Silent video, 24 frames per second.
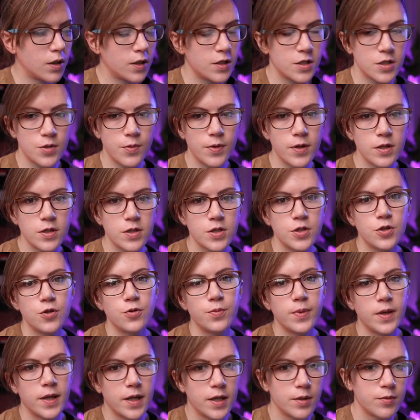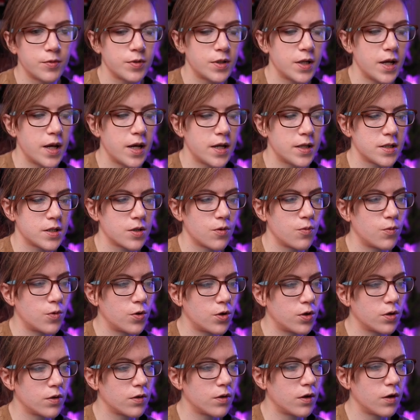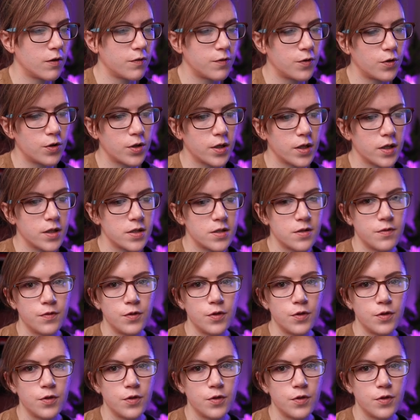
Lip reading: And as well as you being able to ask what a font is,